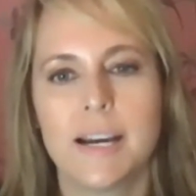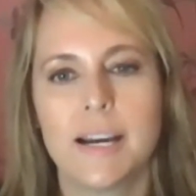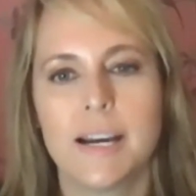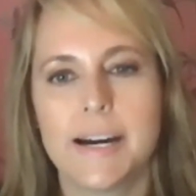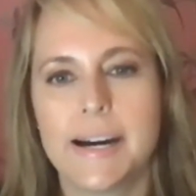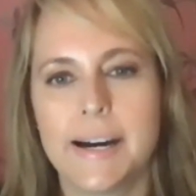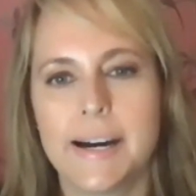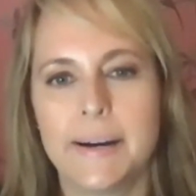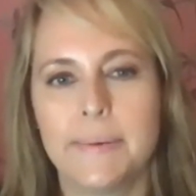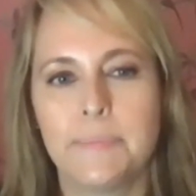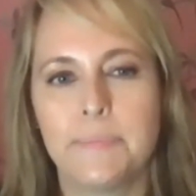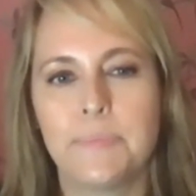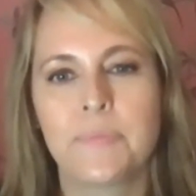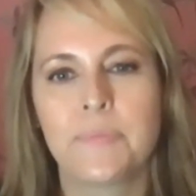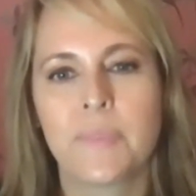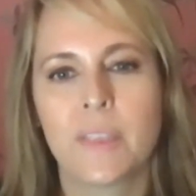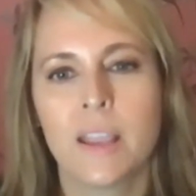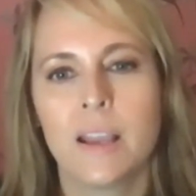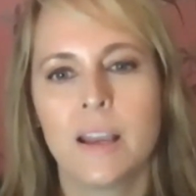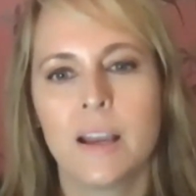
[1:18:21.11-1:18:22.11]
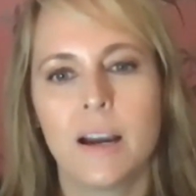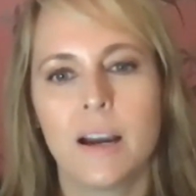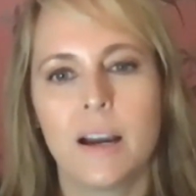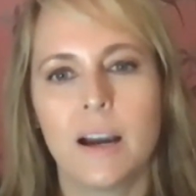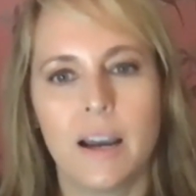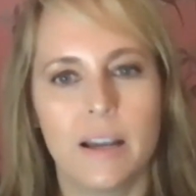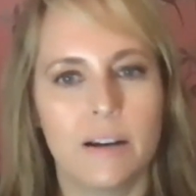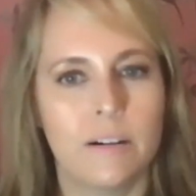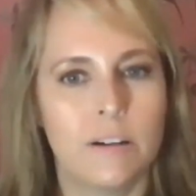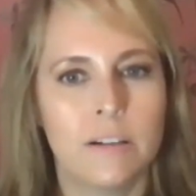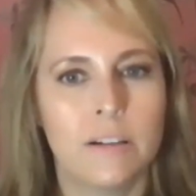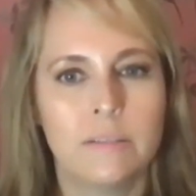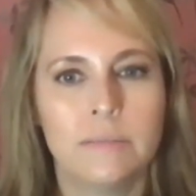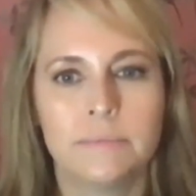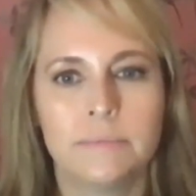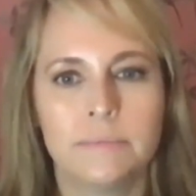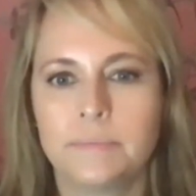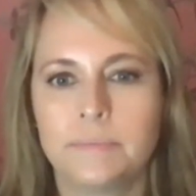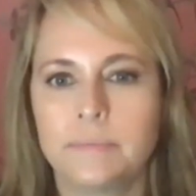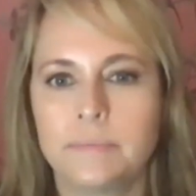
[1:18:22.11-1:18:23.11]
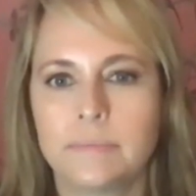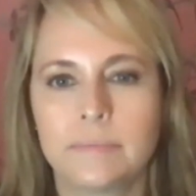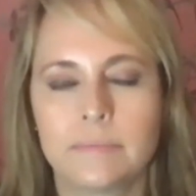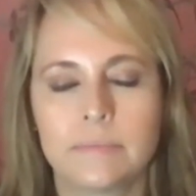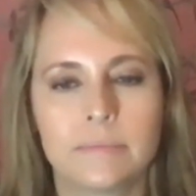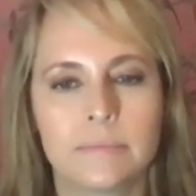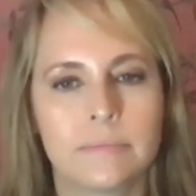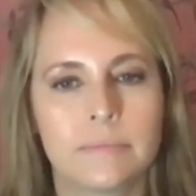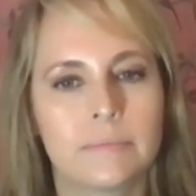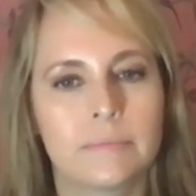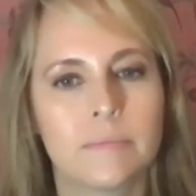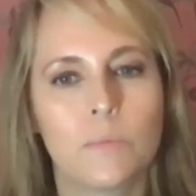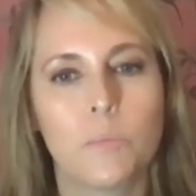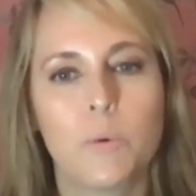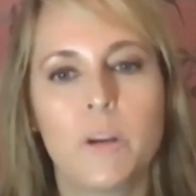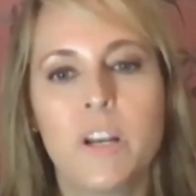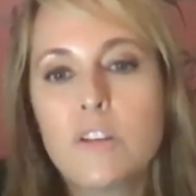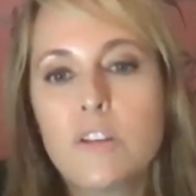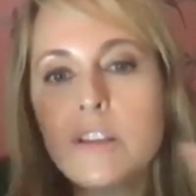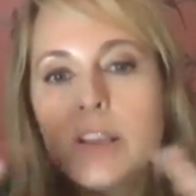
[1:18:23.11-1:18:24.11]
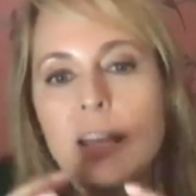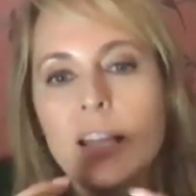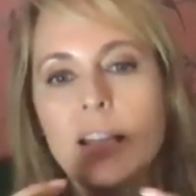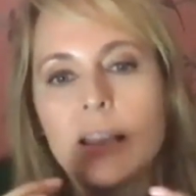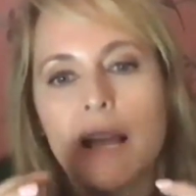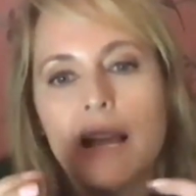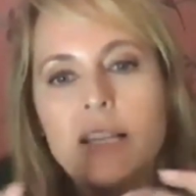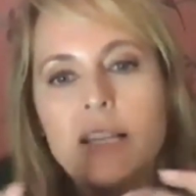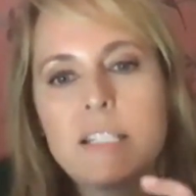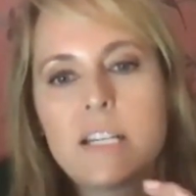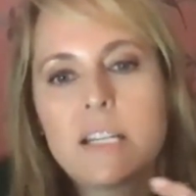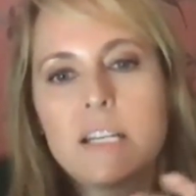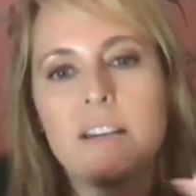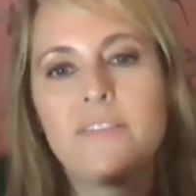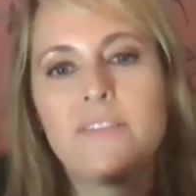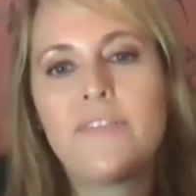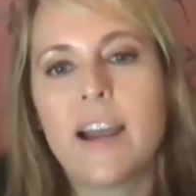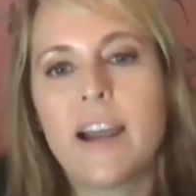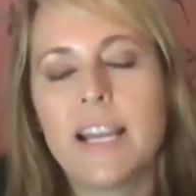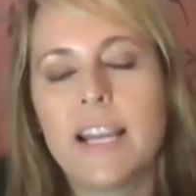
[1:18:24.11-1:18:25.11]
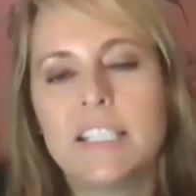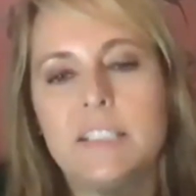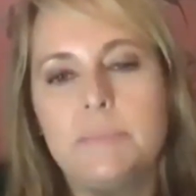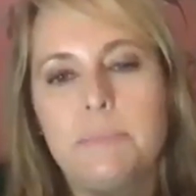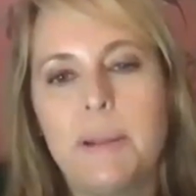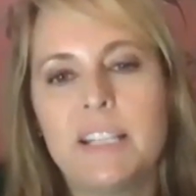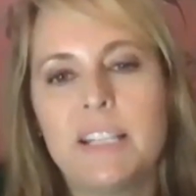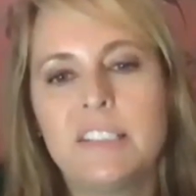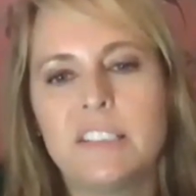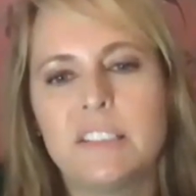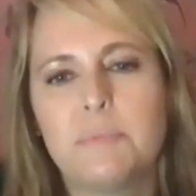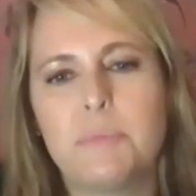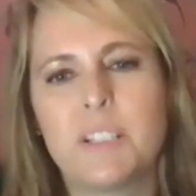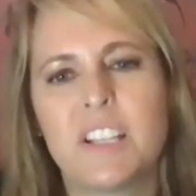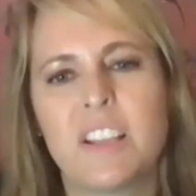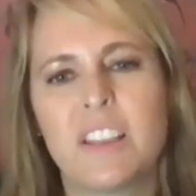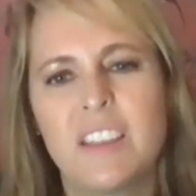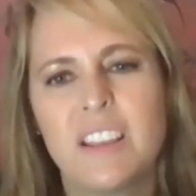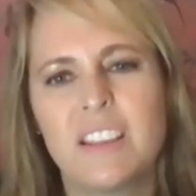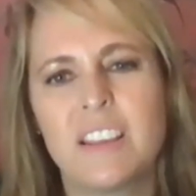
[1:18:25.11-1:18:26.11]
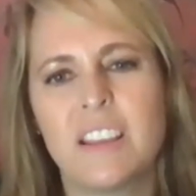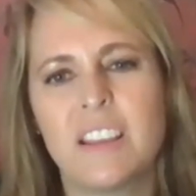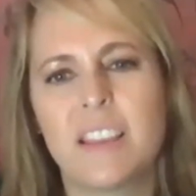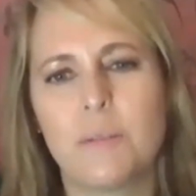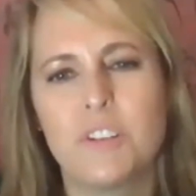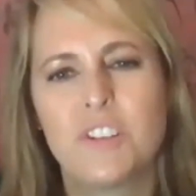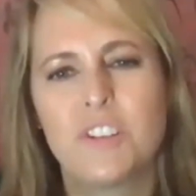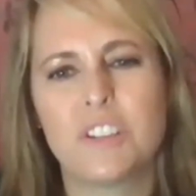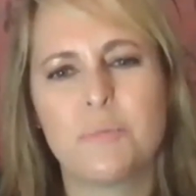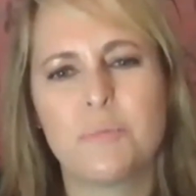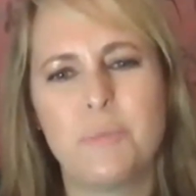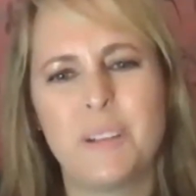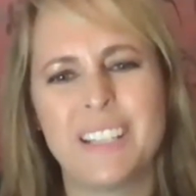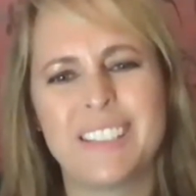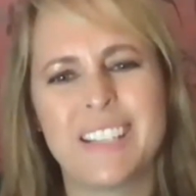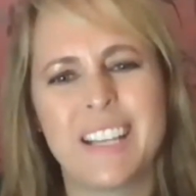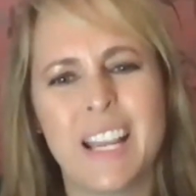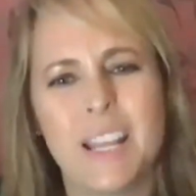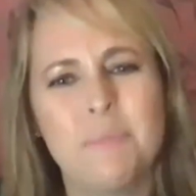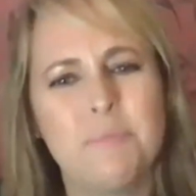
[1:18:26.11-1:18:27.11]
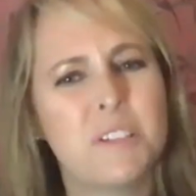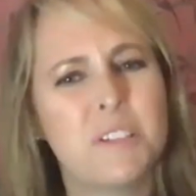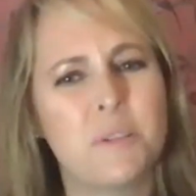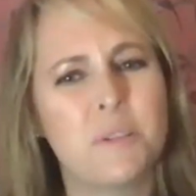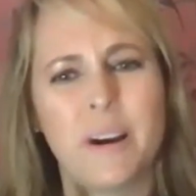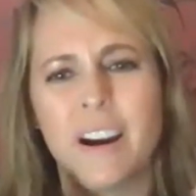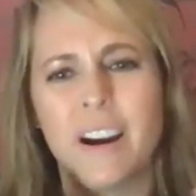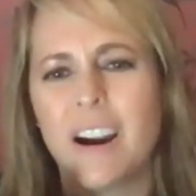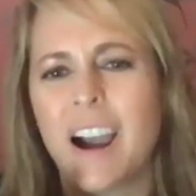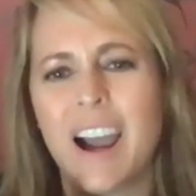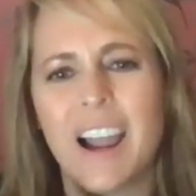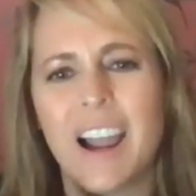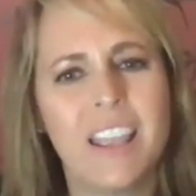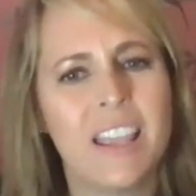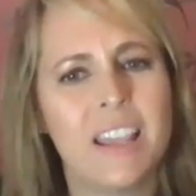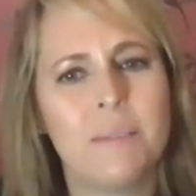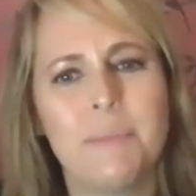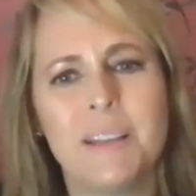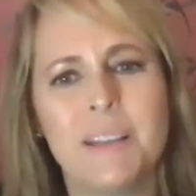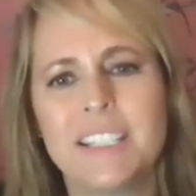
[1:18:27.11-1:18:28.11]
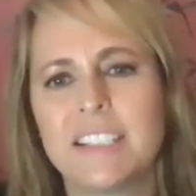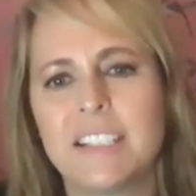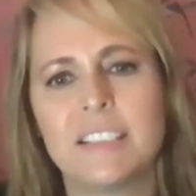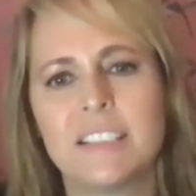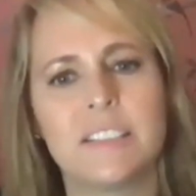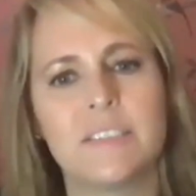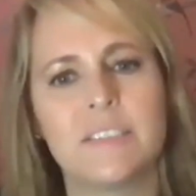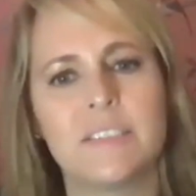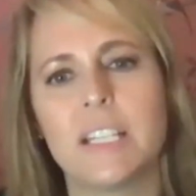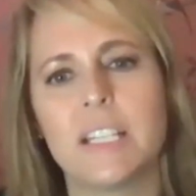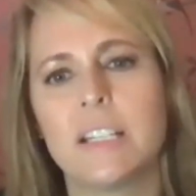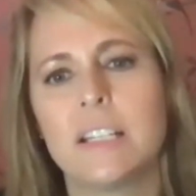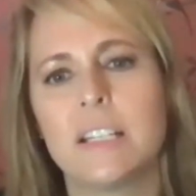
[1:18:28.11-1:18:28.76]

I don't know. We know that they like confined spaces, but to think that would just be a tape square, I can't make sense of it.